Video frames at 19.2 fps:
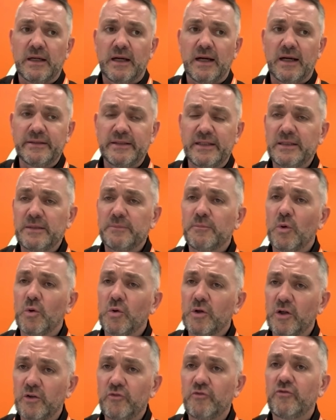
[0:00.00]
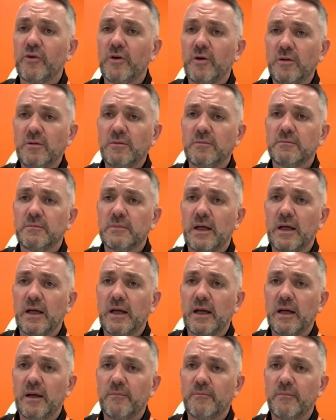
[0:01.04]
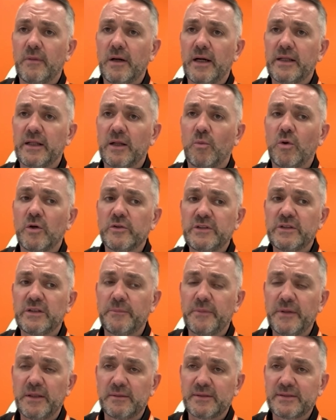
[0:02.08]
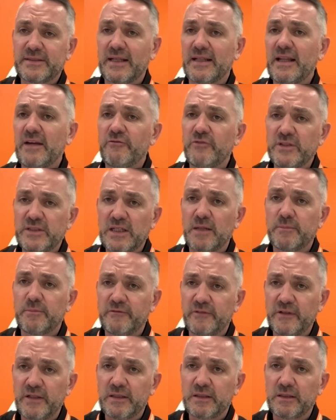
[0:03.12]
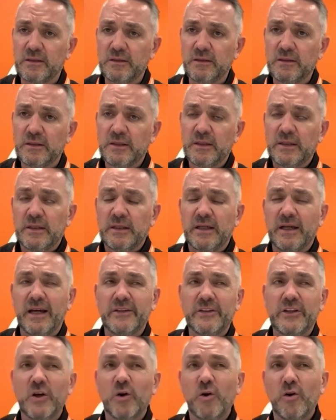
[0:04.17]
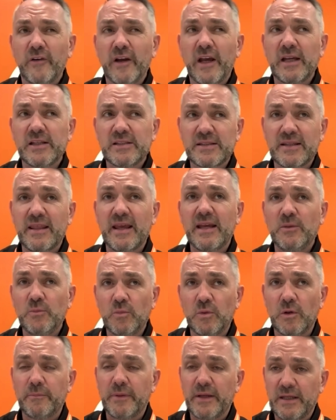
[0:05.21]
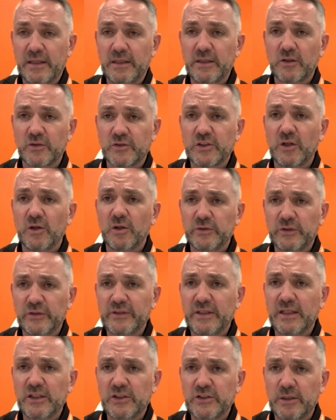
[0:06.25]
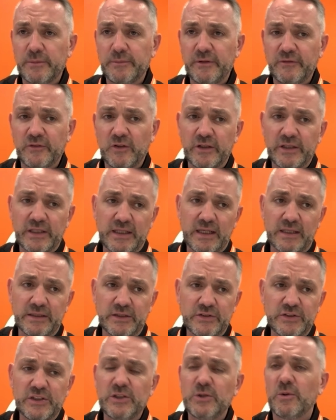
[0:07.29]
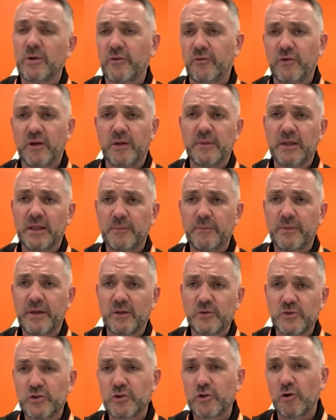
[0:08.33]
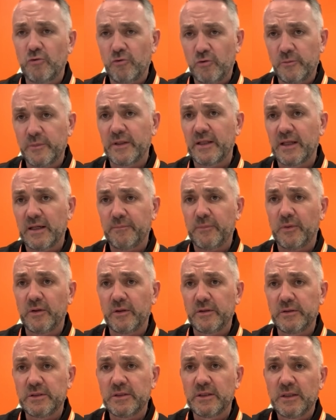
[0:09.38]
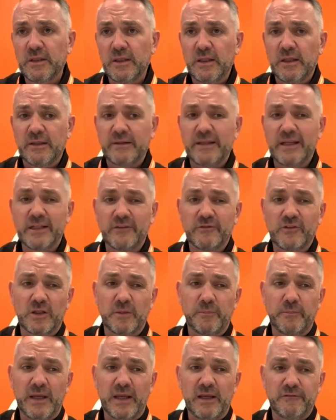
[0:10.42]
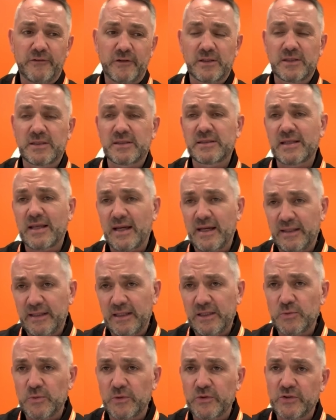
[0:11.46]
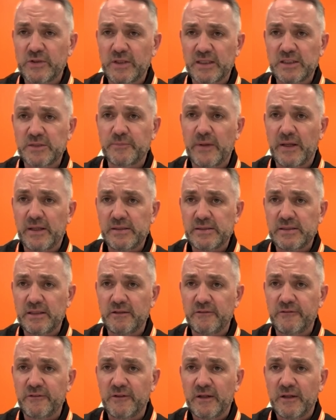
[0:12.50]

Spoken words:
I needed more control, and I wanted to be able to sell every type of vehicle. And the overheads then were big. To own a dealership, you've got your kind of £2 or £3 million showroom at that point. Then you've got to pay for the signage, which is expensive.